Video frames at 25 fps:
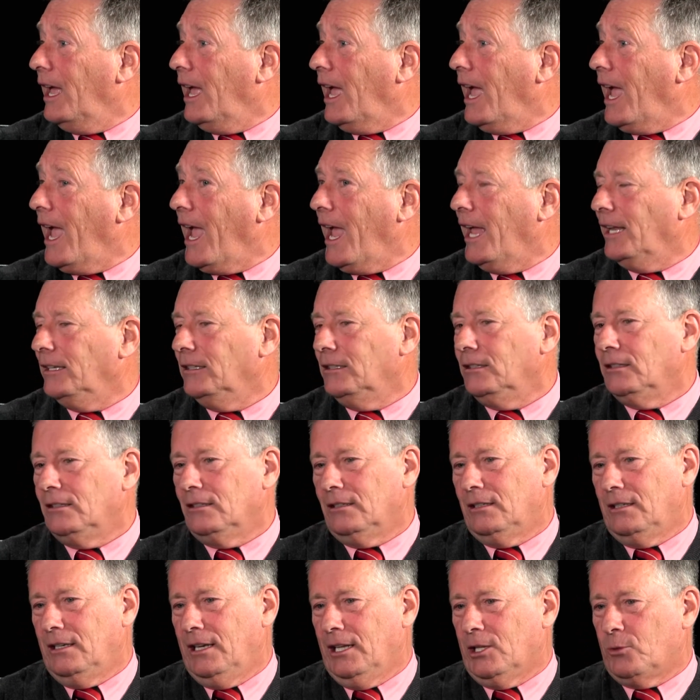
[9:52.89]
and
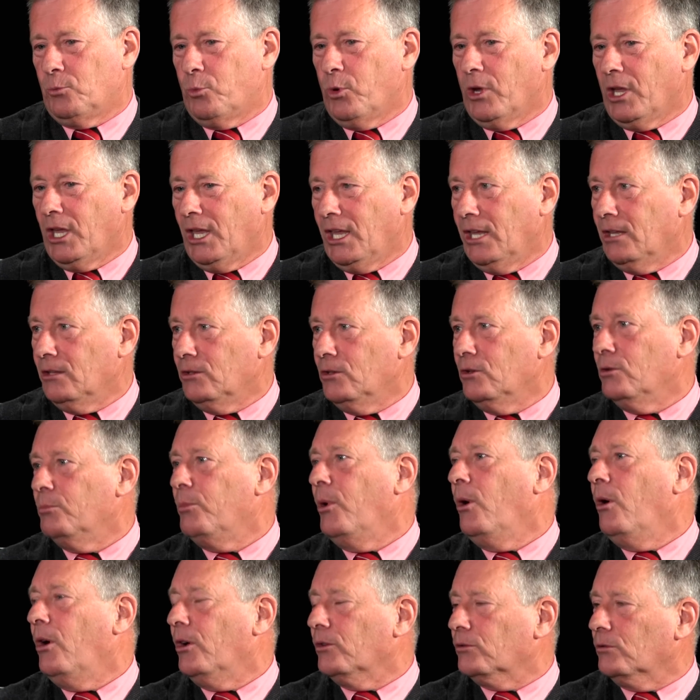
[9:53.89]
it's bringing in new
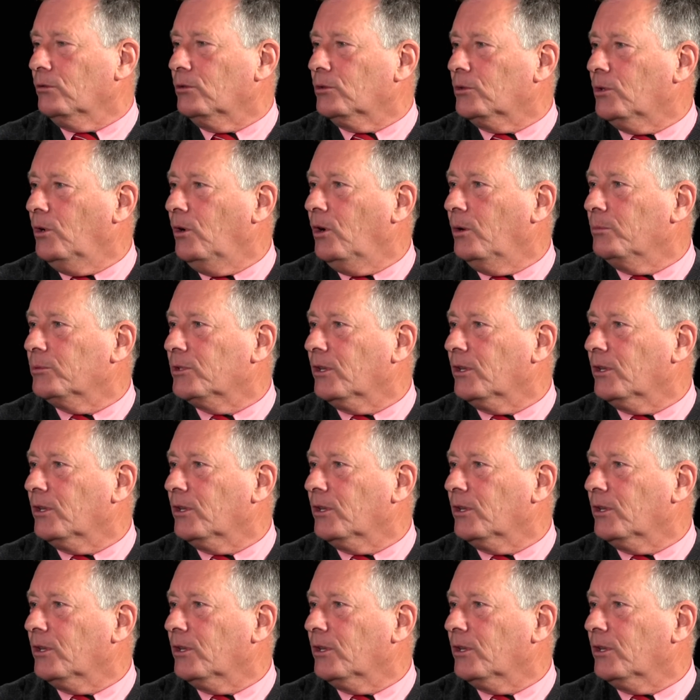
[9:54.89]
buyers all the time.